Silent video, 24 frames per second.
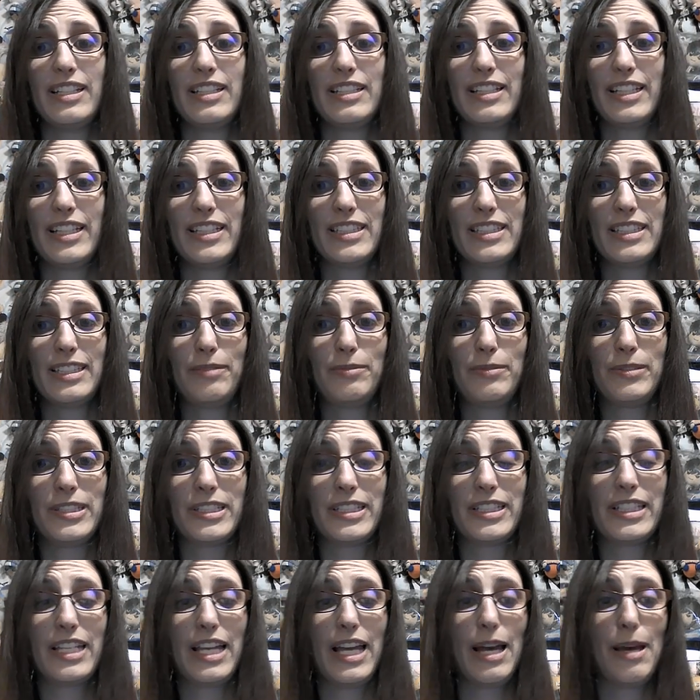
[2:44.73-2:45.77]
Let's see what's
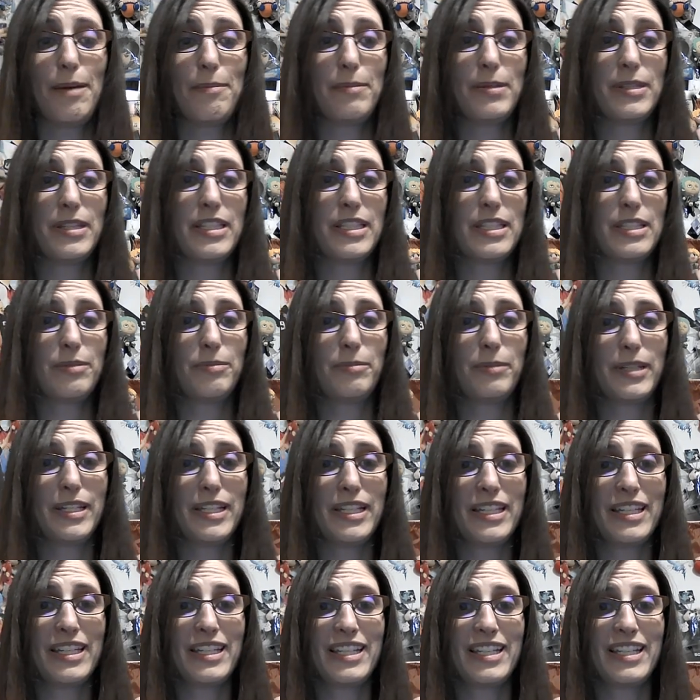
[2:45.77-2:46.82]
going to happen this
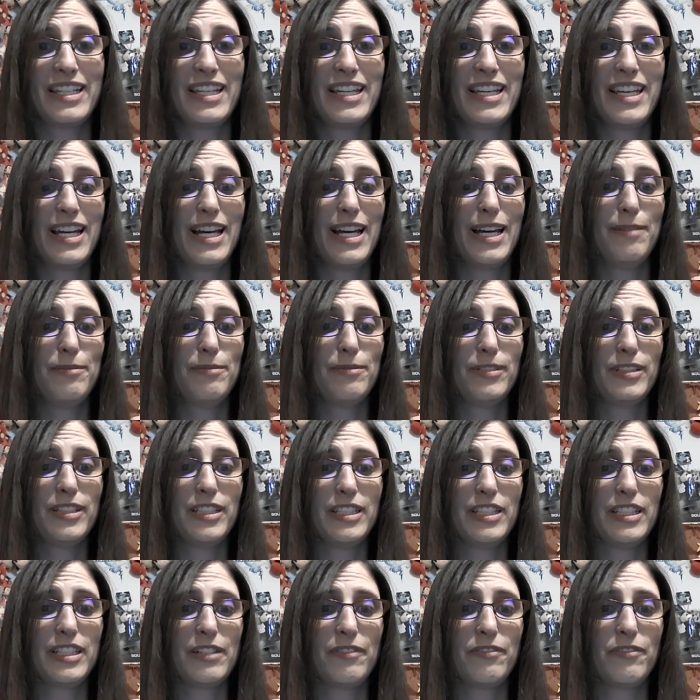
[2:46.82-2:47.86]
week. I'm really
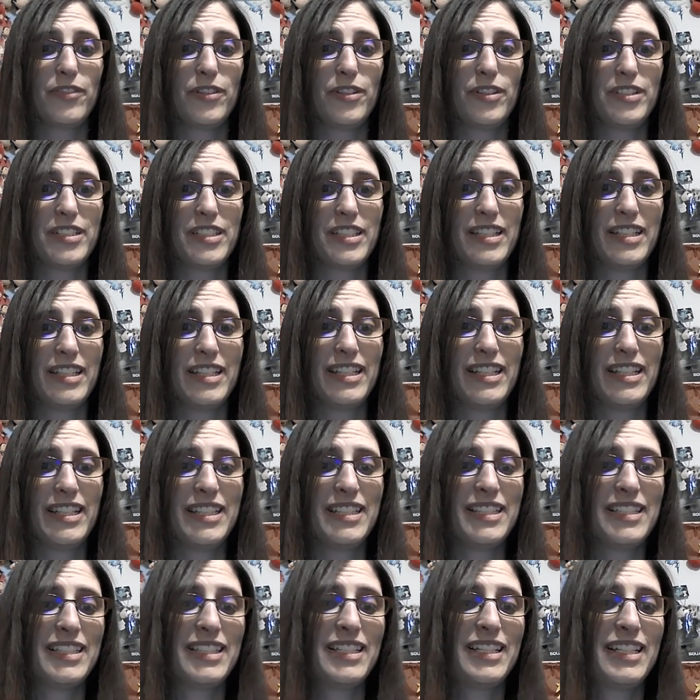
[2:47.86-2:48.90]
looking forward to
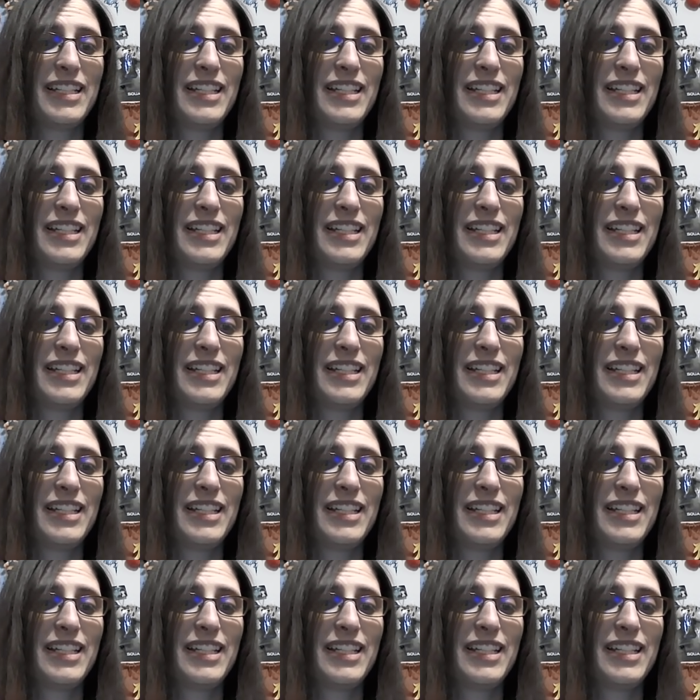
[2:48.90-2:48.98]
this.